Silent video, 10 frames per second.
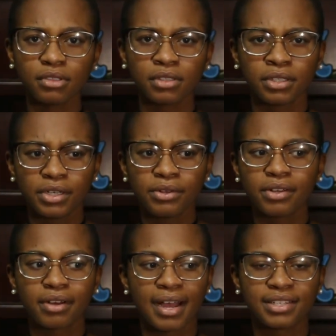the new
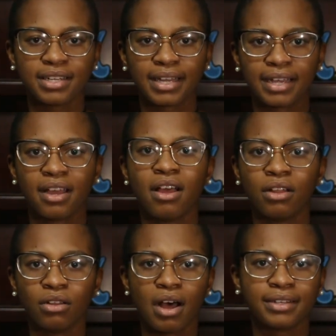year hasn't like
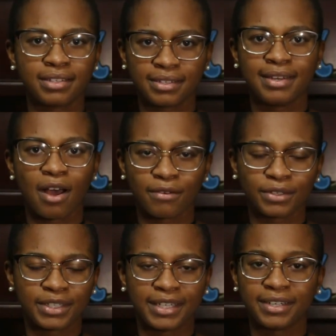lost its
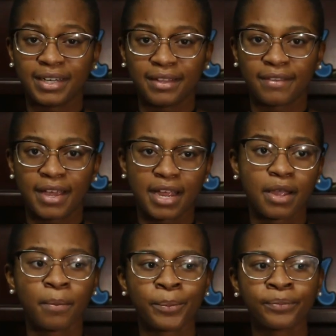novelty or anything.
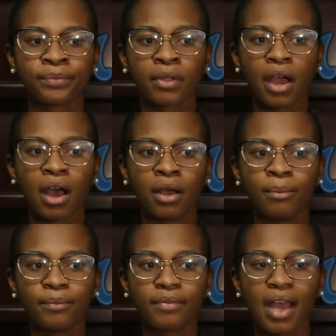
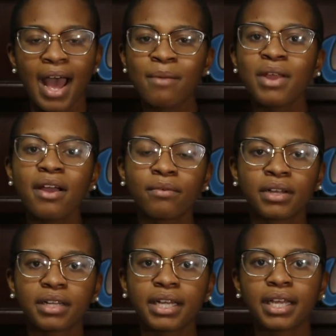I'm not
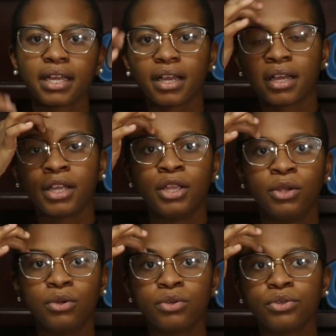really a
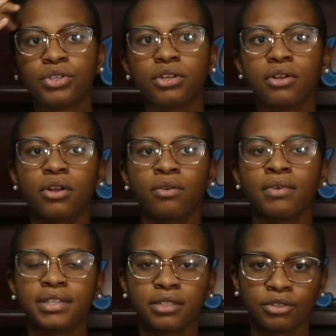huge
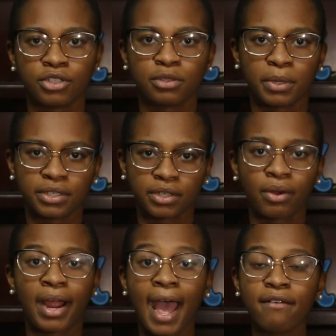resolutions person,
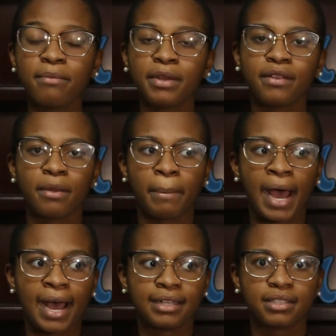or I haven't been in the
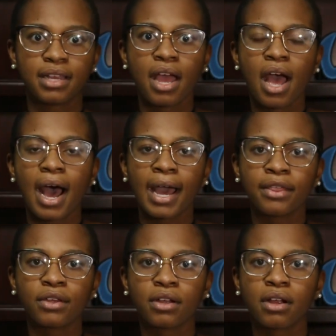past.
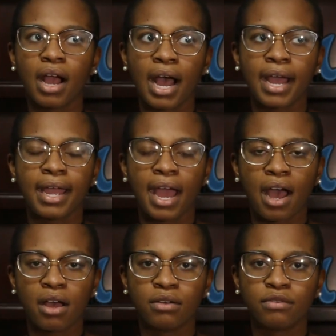Either I
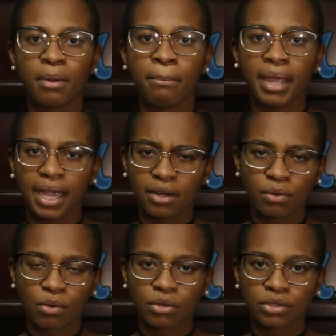have made
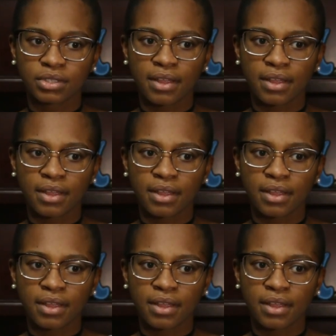goals